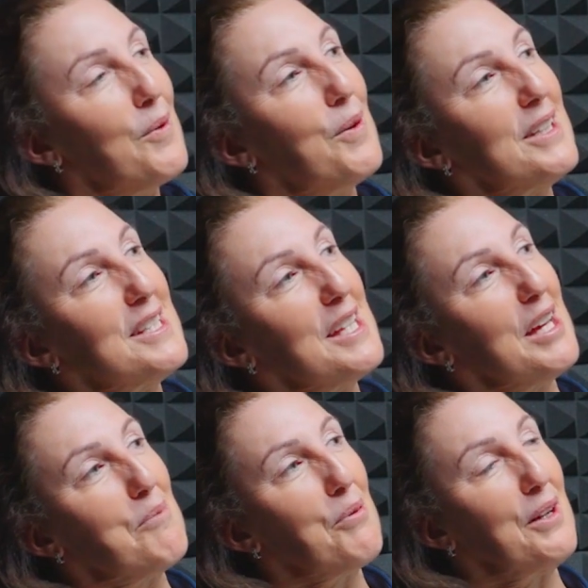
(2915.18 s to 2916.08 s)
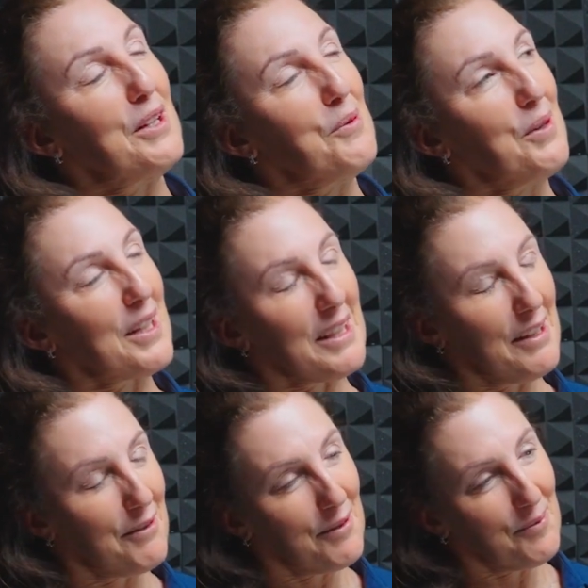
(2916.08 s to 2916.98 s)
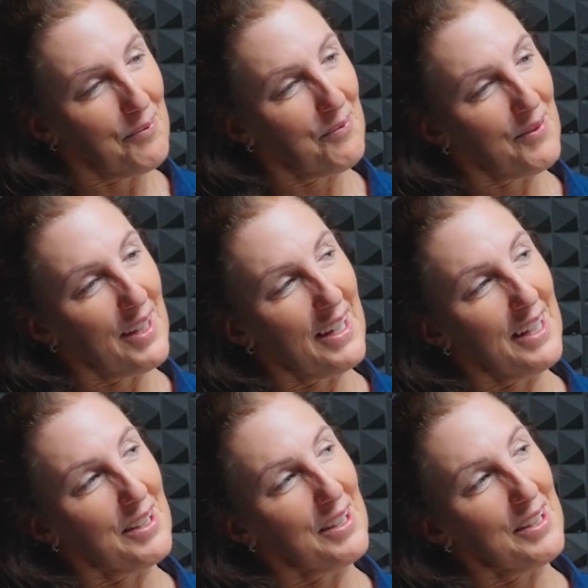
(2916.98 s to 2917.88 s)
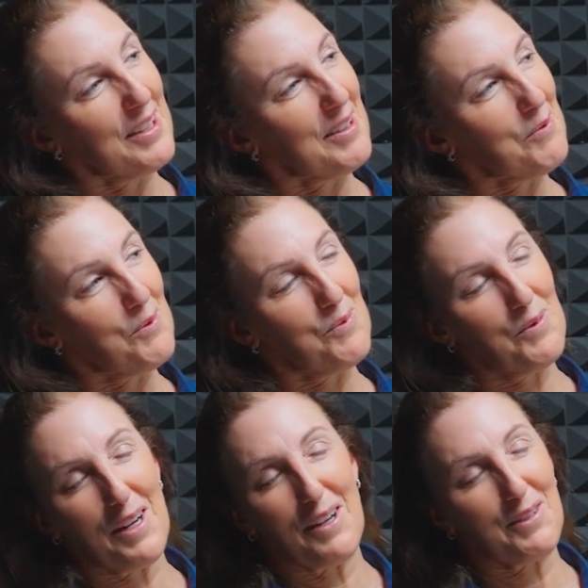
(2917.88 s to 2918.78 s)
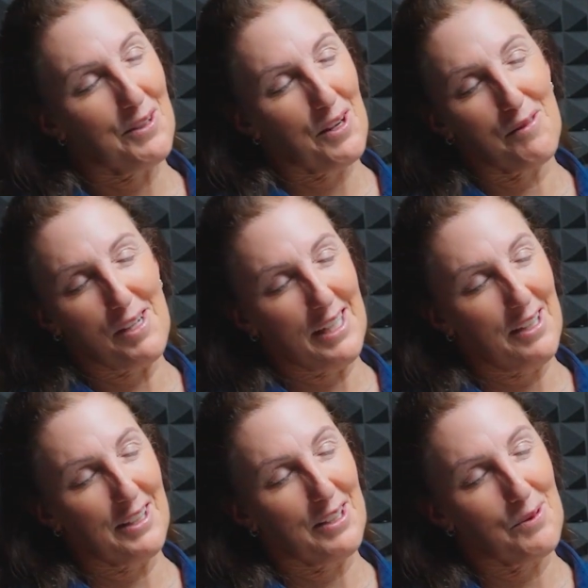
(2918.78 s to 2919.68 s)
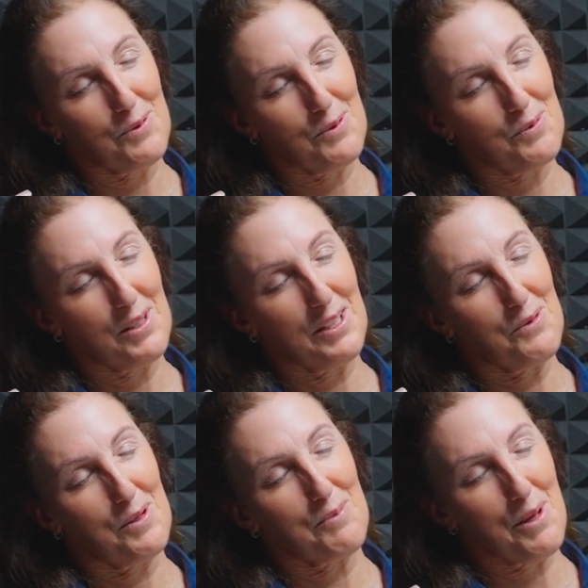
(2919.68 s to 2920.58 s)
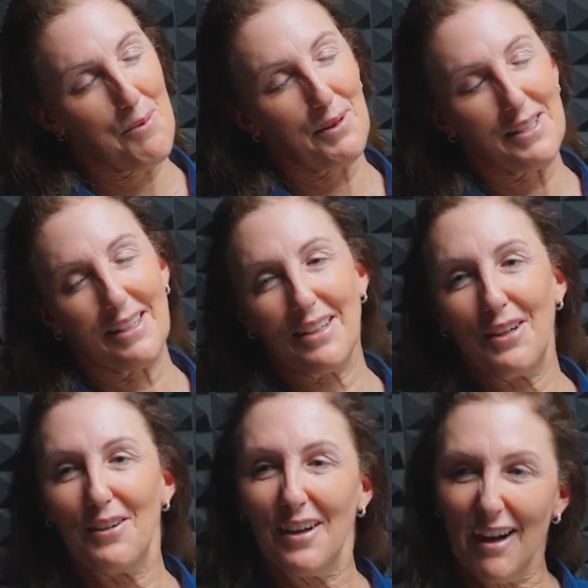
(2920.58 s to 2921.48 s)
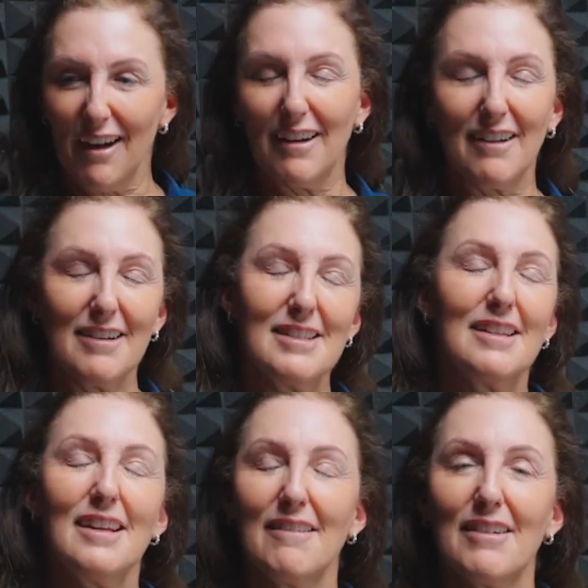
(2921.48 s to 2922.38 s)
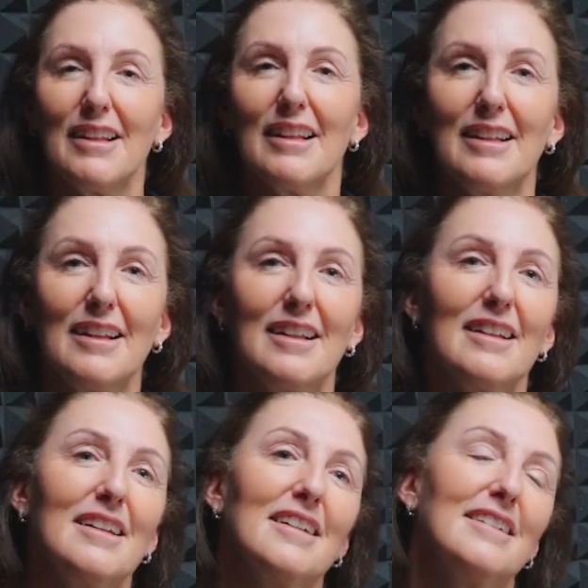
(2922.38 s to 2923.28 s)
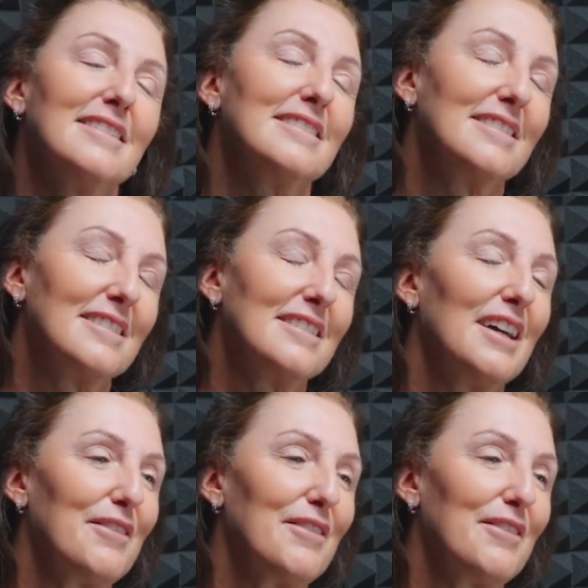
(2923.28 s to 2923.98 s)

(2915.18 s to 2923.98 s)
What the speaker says: What's the imprint you want to leave on wherever you are right now? Like, what do you want people to go, Crissy really left